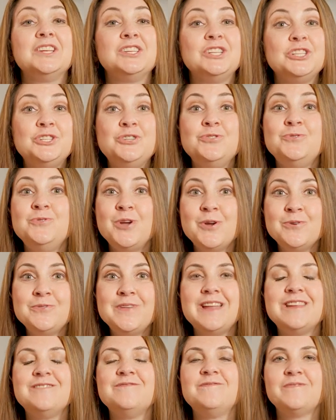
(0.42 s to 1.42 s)
Did you know
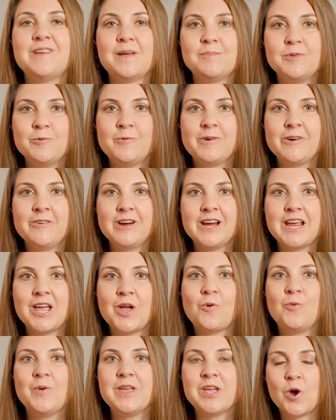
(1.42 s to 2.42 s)
that in February,
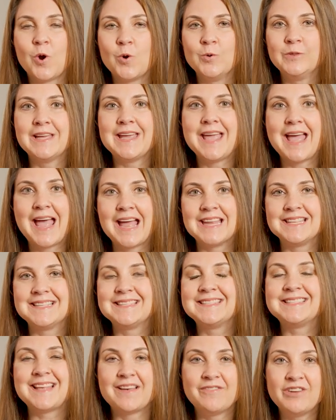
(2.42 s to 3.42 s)
we only had
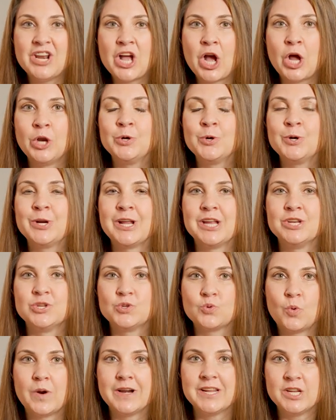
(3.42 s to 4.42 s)

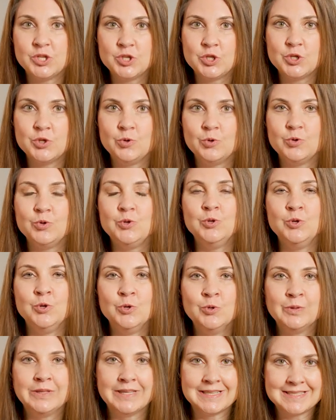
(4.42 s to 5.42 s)
722
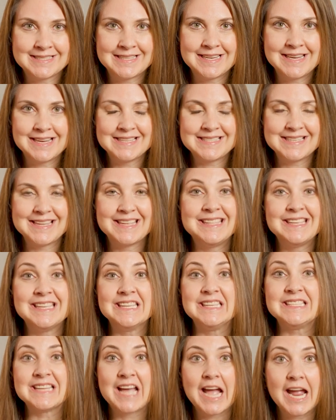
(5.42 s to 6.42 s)
new listings in the
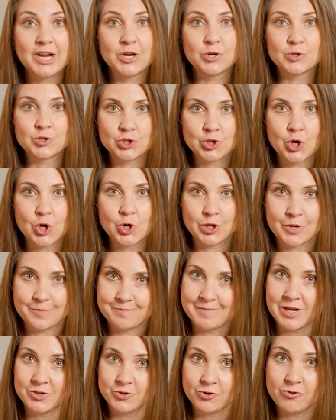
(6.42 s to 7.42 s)
entire Charlotte
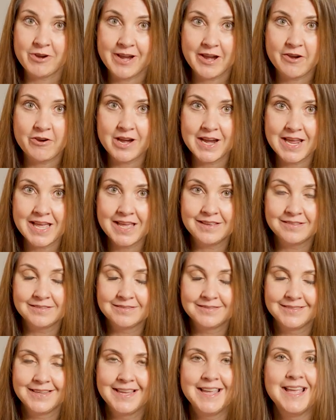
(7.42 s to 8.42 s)
metro area?
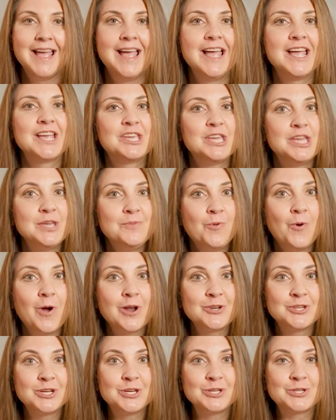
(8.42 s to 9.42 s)
Keep
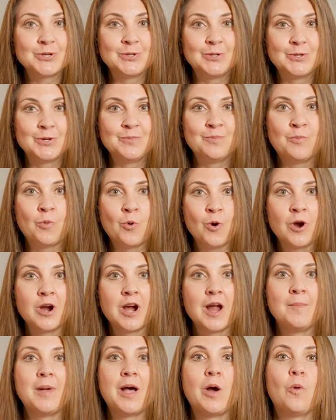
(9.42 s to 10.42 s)
watching to learn
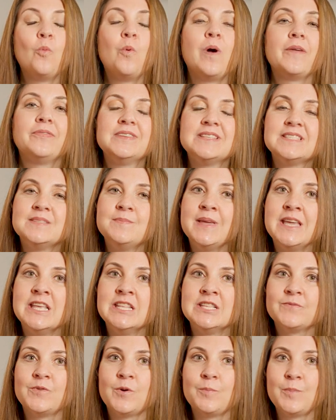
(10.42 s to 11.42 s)
more about what this
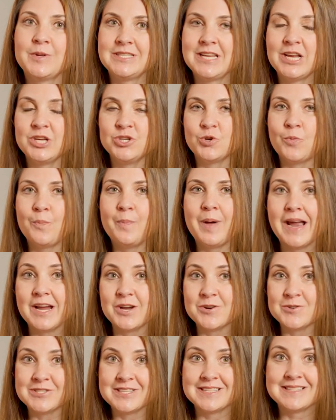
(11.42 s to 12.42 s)
means for potential
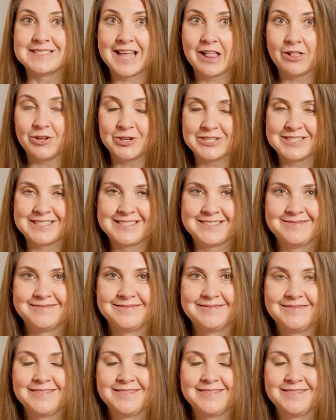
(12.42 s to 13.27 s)
buyers and sellers.